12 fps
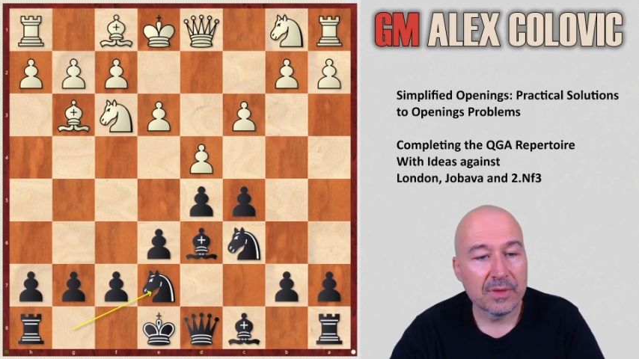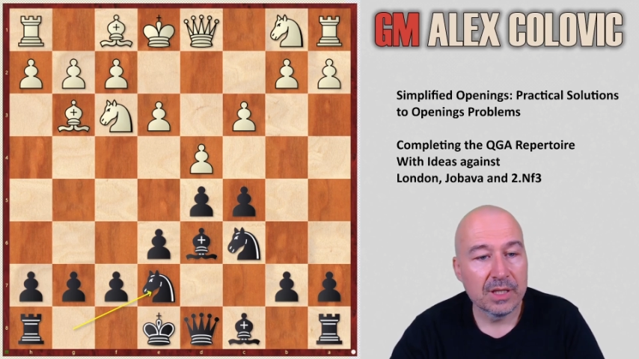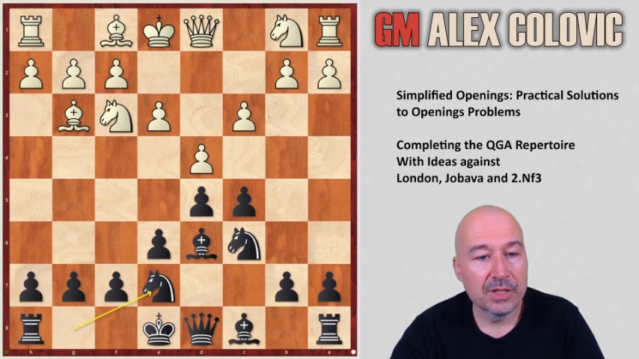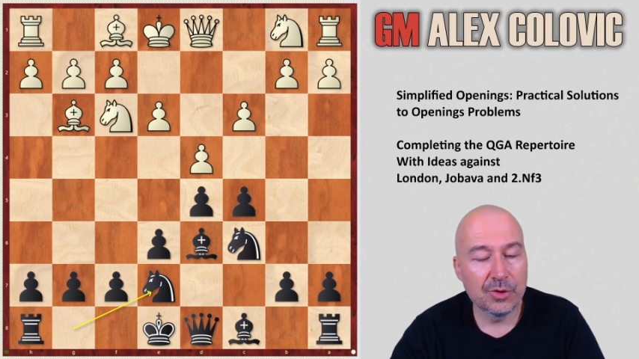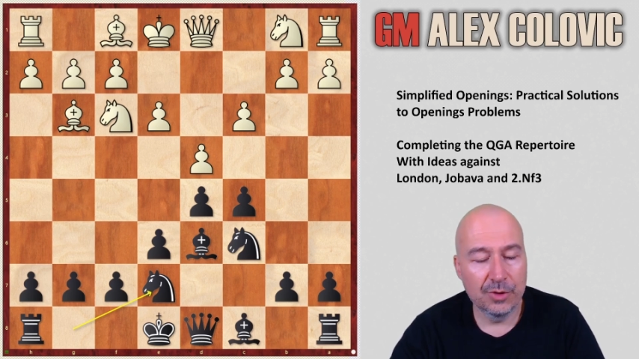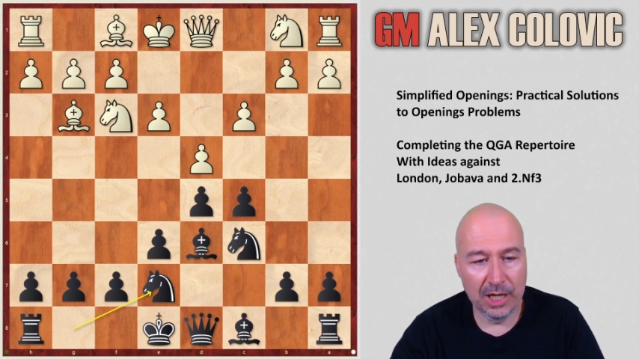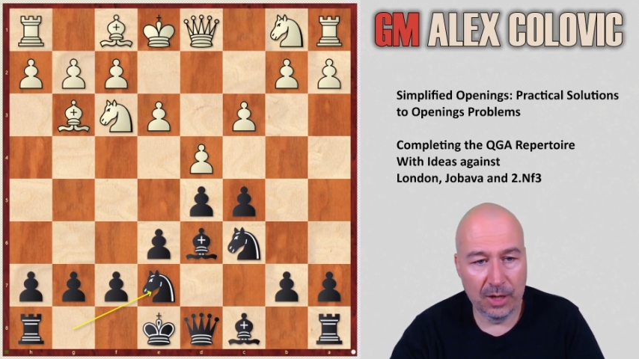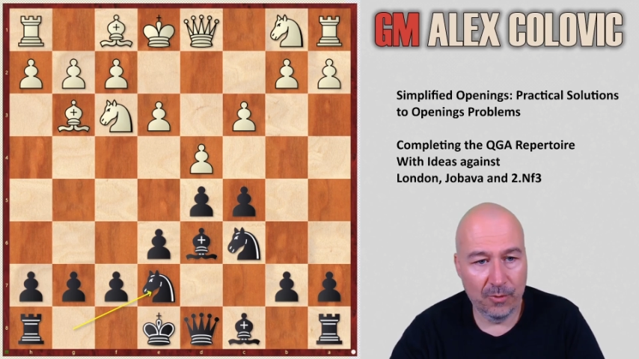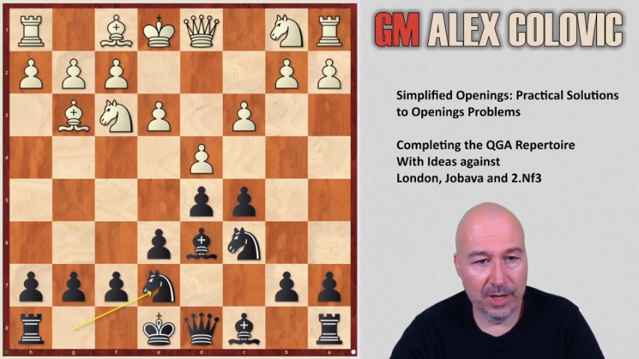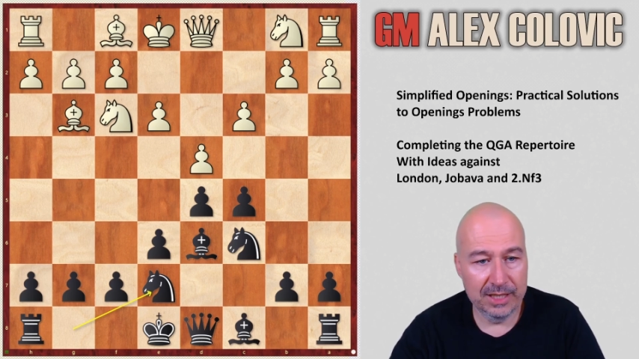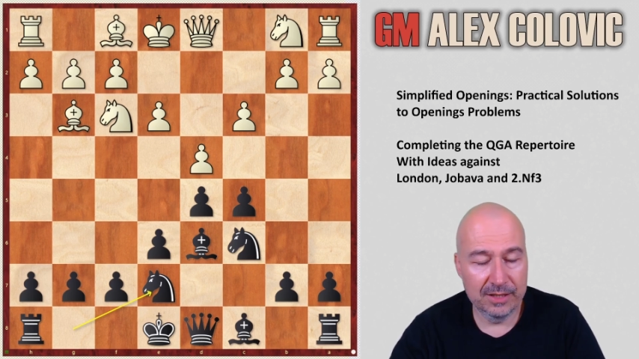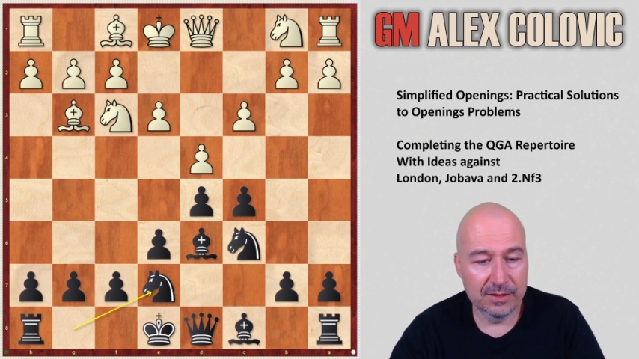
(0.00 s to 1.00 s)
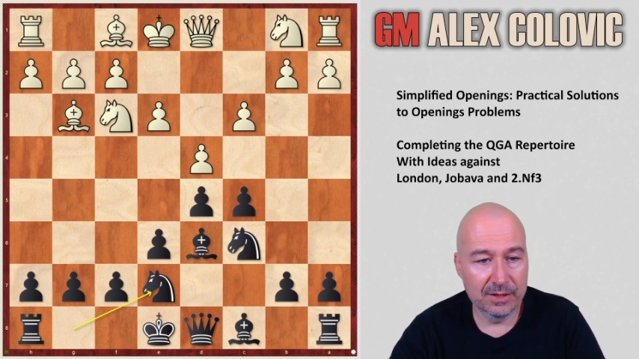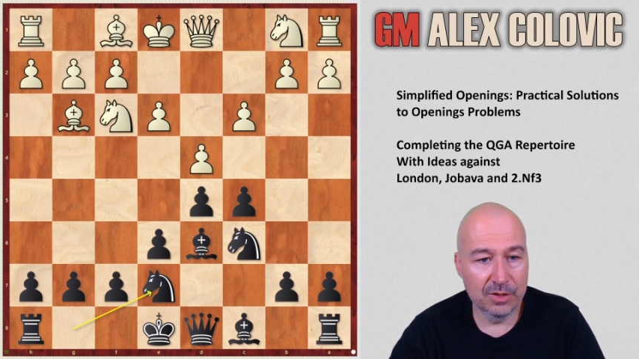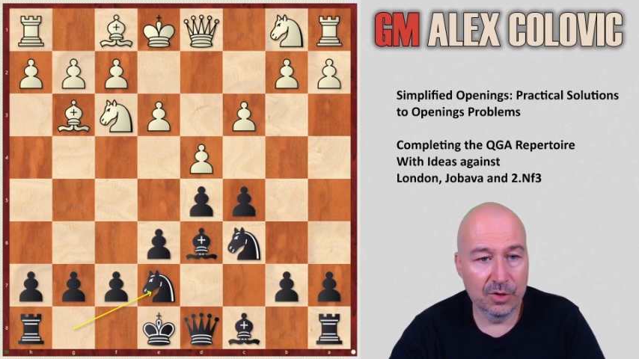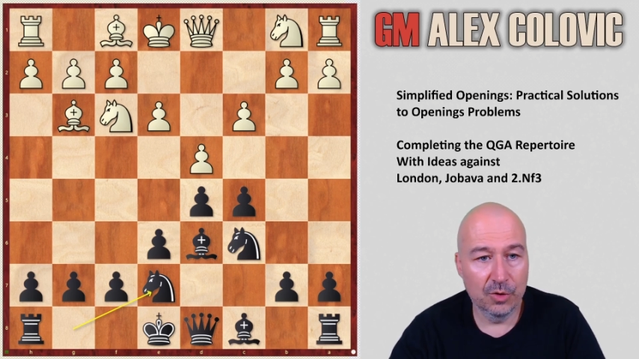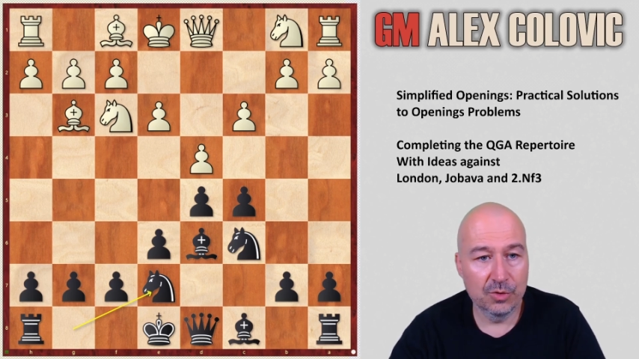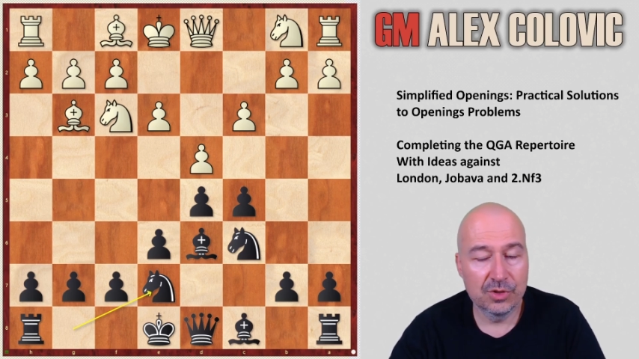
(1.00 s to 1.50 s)
So now white
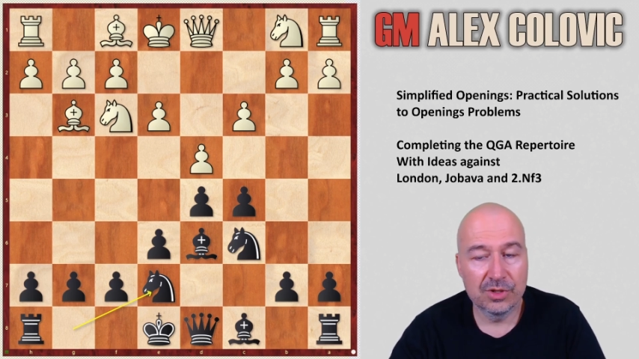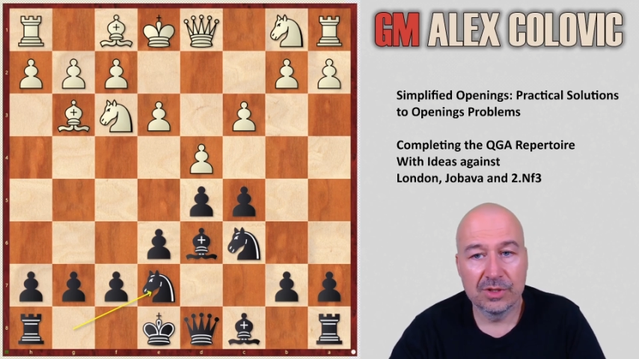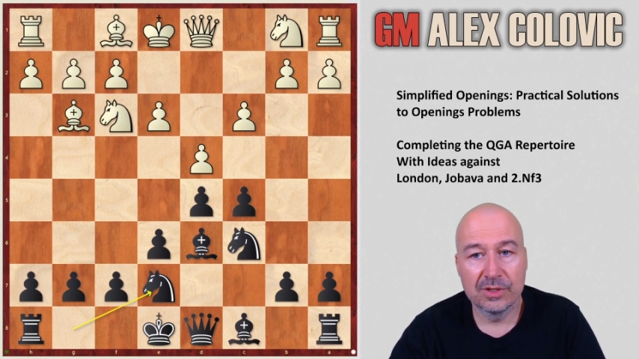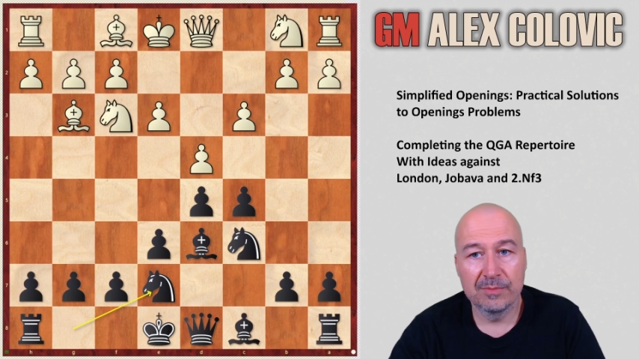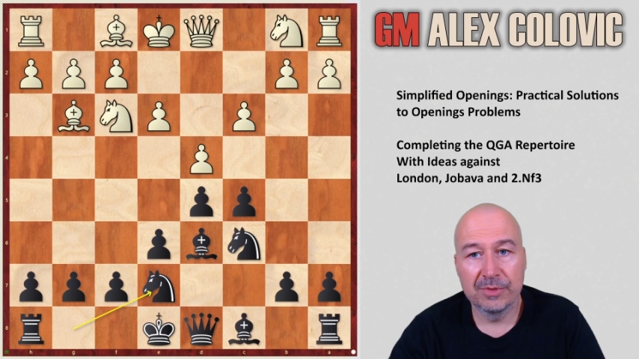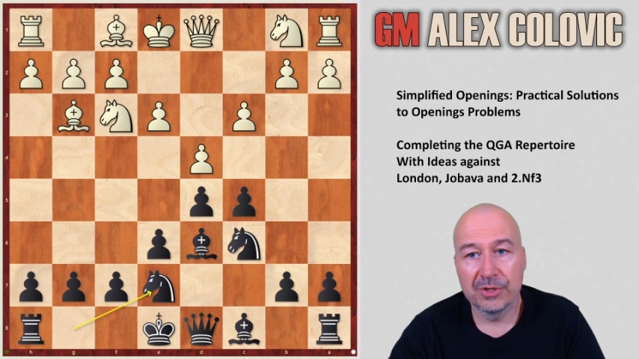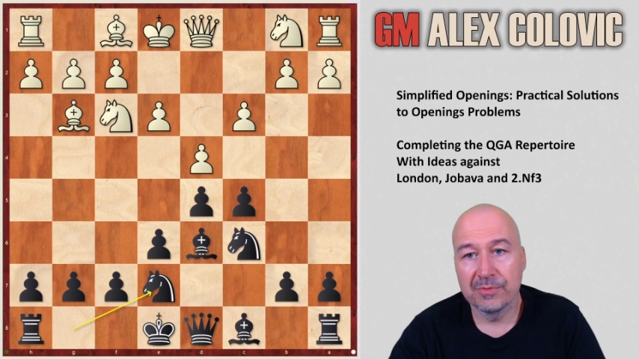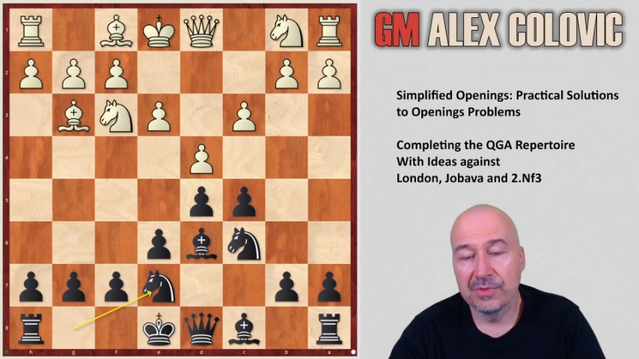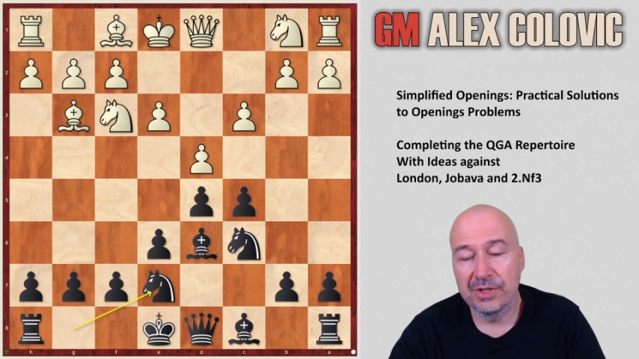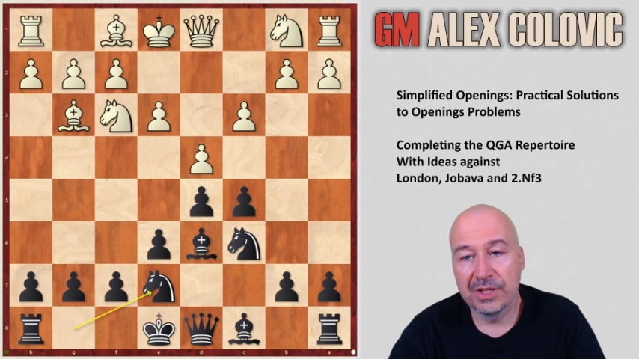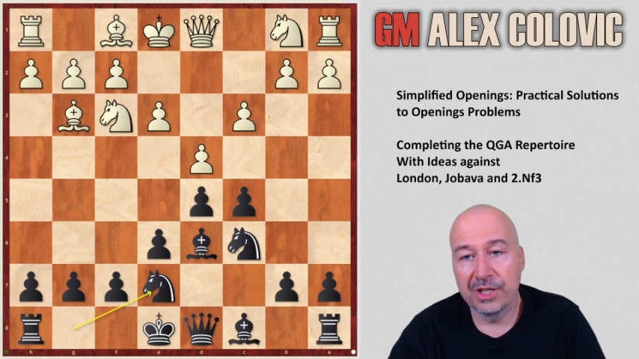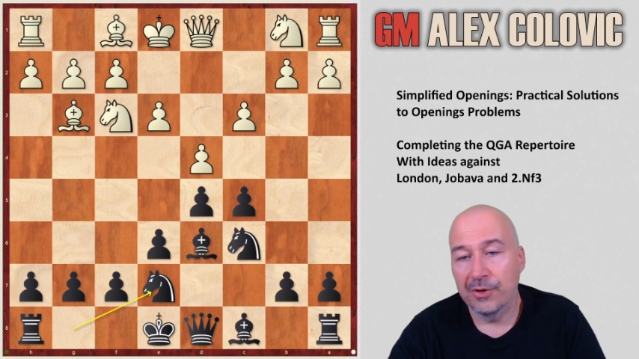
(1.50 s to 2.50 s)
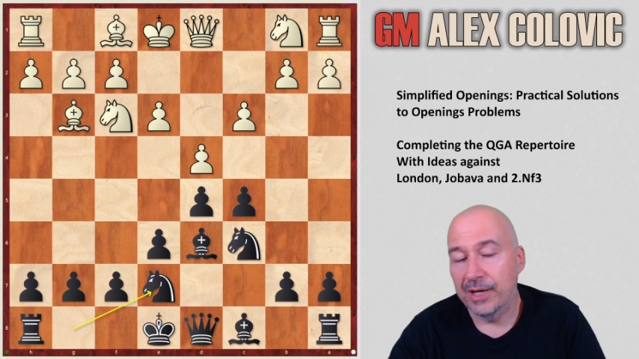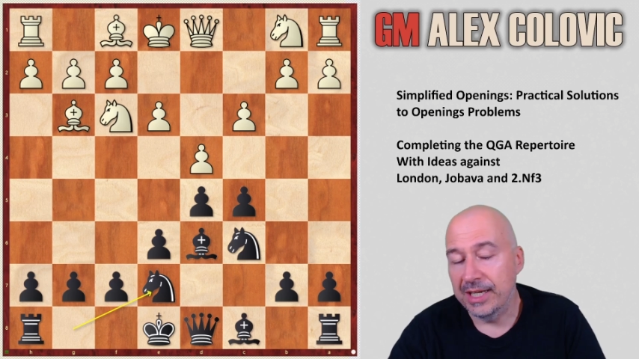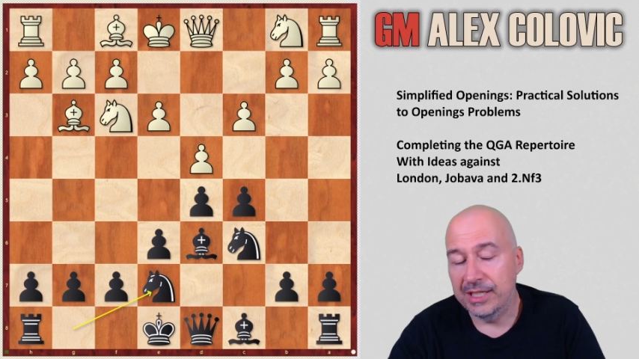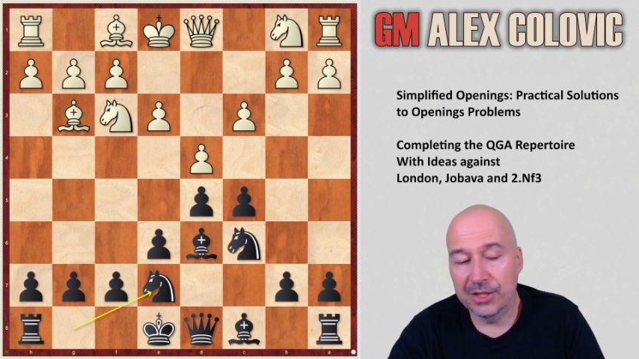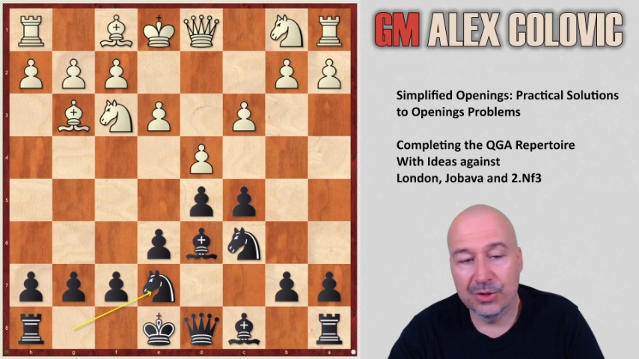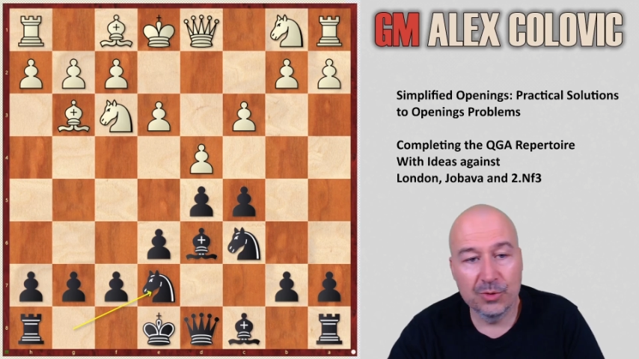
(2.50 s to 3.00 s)
goes bishop d3 or knight
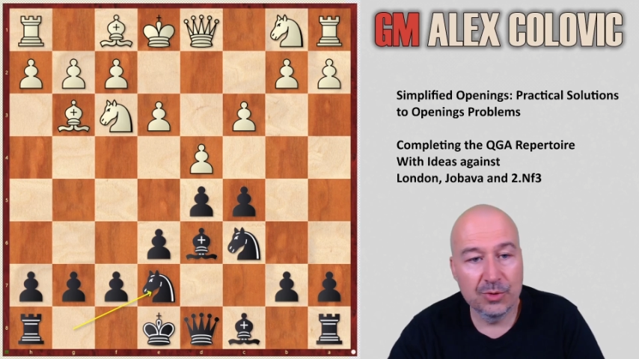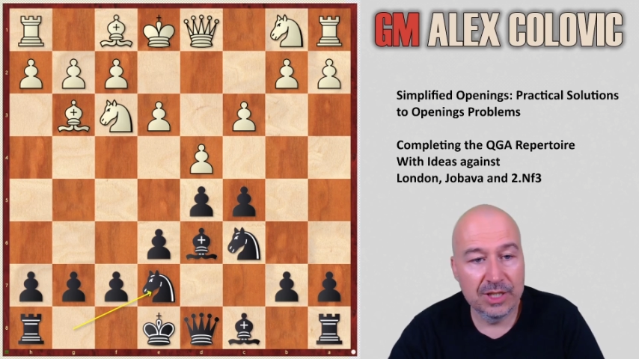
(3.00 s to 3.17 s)
d2,